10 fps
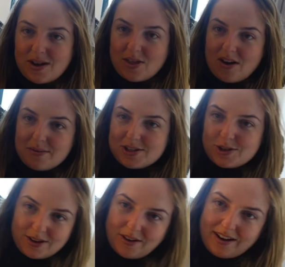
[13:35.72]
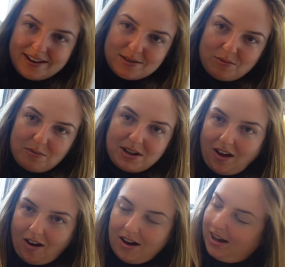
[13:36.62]
thought I would show you guys what we
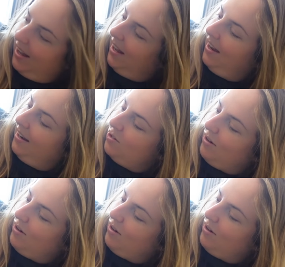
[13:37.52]
got in